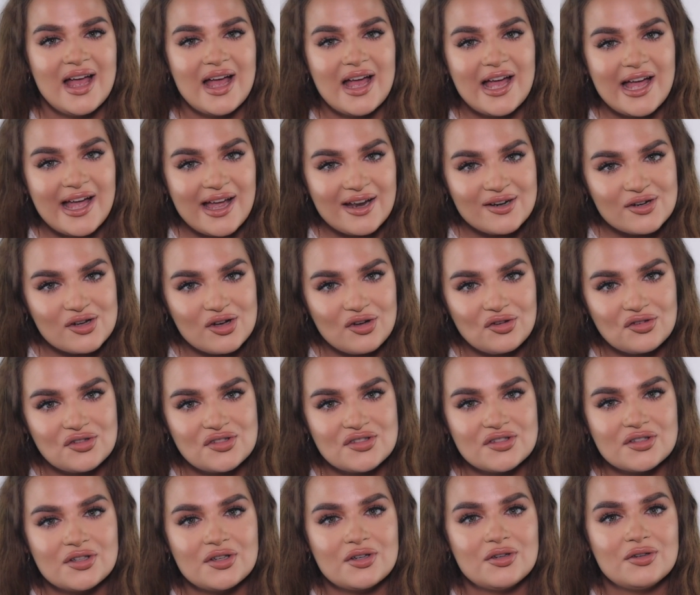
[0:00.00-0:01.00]
And
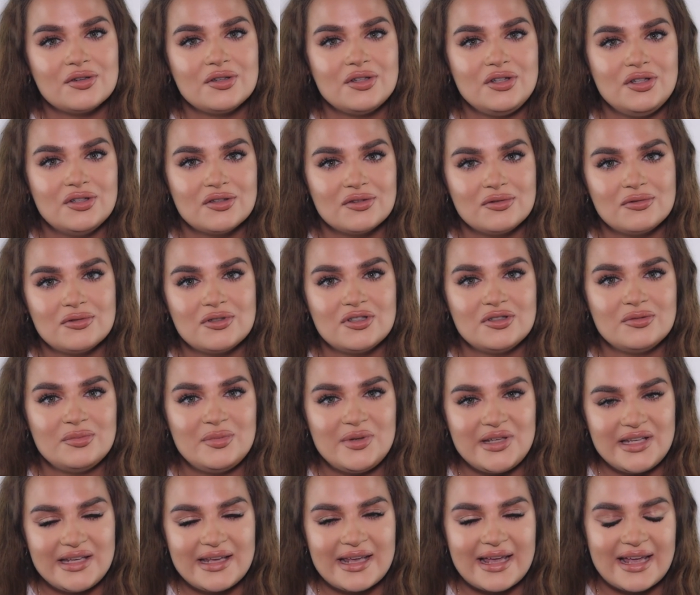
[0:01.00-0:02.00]
also you will
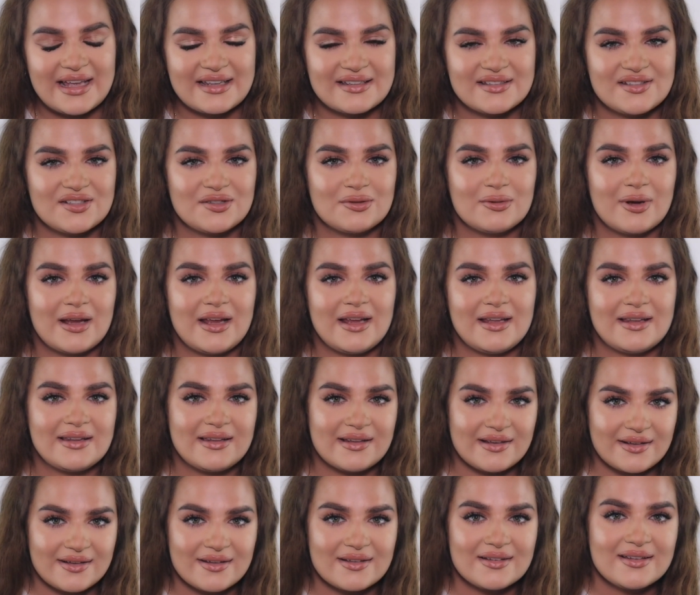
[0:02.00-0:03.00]
be entering
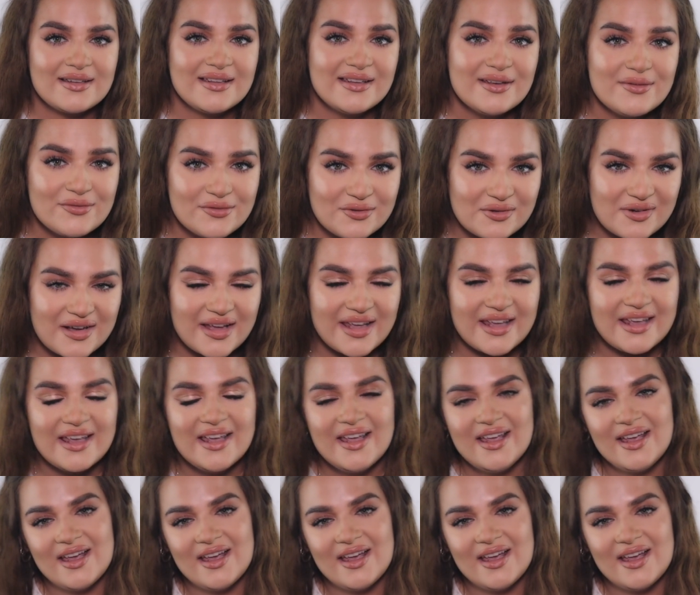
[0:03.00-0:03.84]
the giveaway.